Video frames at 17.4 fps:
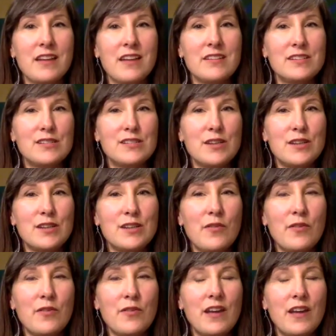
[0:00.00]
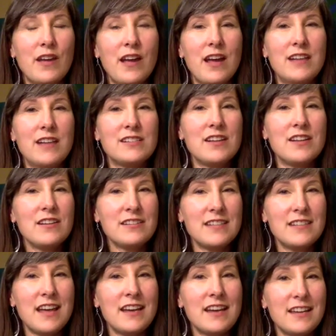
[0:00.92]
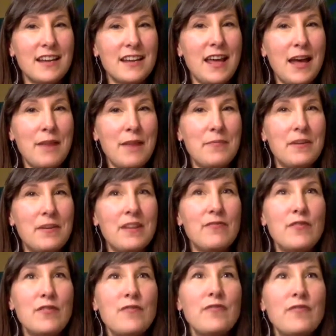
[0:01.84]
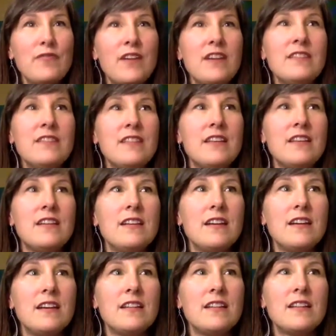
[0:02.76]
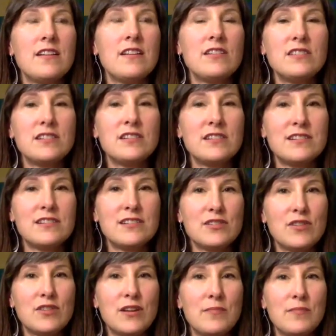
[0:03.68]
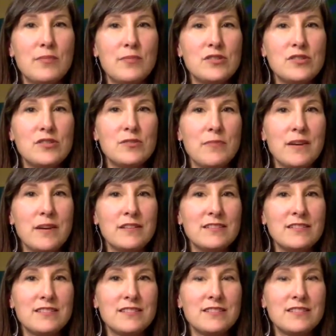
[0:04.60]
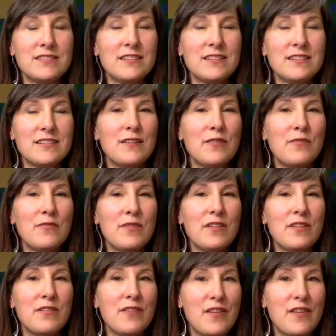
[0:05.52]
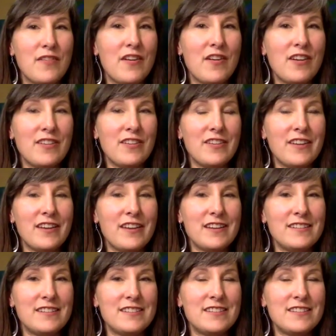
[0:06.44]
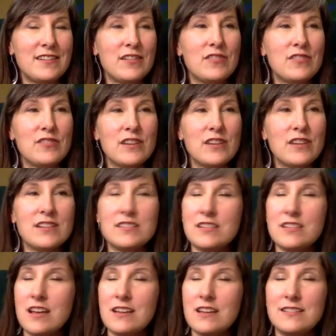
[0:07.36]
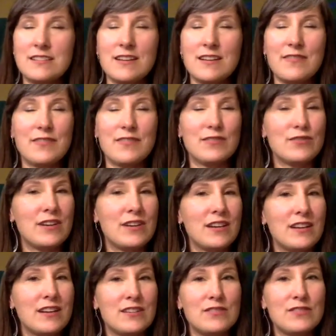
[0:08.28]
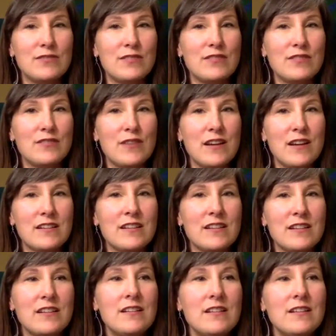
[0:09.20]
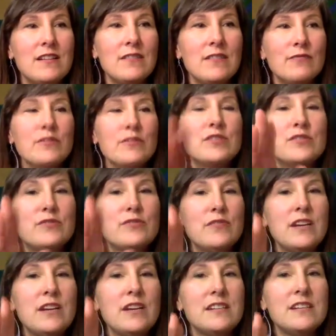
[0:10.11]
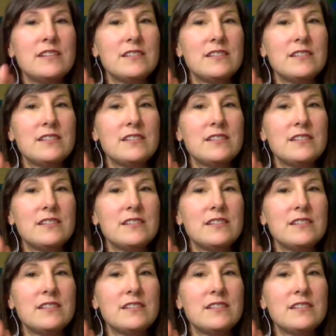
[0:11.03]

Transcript: So as long as that can happen, if you find that the narcissist is trying to push your buttons when around the holidays, they're trying to say stuff, they're trying to get you to retreat,